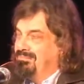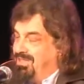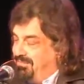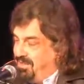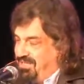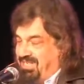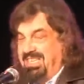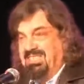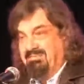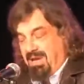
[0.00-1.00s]
Given the
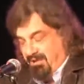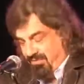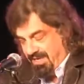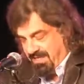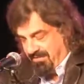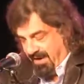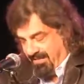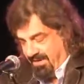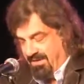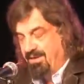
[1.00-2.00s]
season, my recent
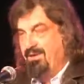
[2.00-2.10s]
favorite,